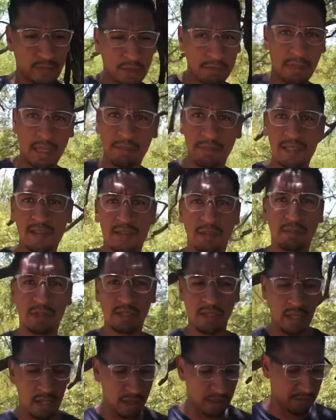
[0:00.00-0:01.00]
maybe some
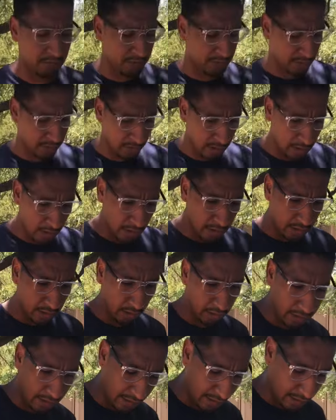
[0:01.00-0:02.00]
gloves. You'll
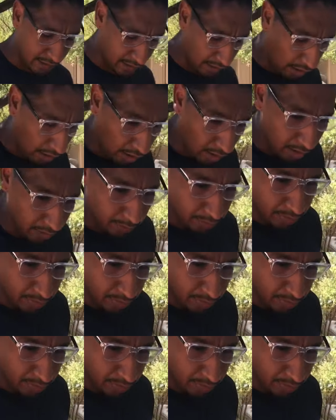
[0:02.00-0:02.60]
need a tarp.